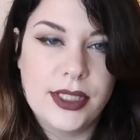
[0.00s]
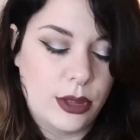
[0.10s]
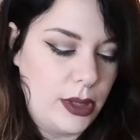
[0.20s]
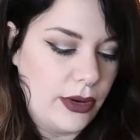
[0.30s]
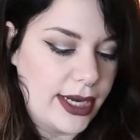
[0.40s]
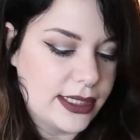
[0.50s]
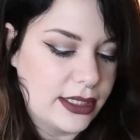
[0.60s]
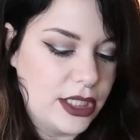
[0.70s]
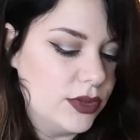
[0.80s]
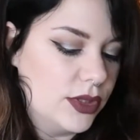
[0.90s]
It's gonna be great. I'm
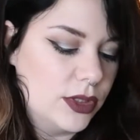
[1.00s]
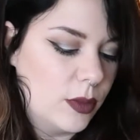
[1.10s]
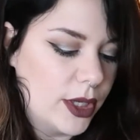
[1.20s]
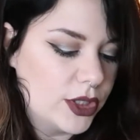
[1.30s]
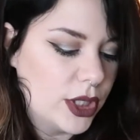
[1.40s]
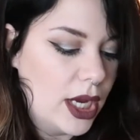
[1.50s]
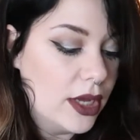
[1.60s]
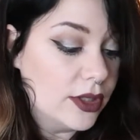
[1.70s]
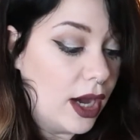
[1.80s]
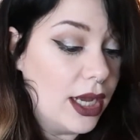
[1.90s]
gonna use it so much.
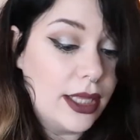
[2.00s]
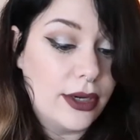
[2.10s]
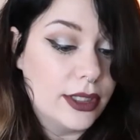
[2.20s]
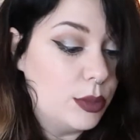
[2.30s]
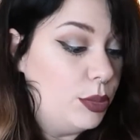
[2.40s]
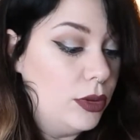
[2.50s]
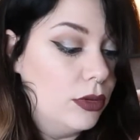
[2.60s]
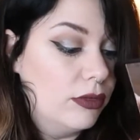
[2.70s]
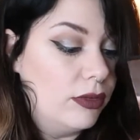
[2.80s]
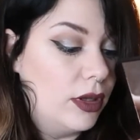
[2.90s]
The highlighter is
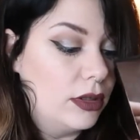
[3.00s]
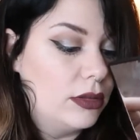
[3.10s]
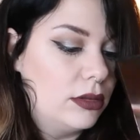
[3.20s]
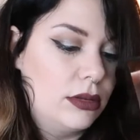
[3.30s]
beautiful.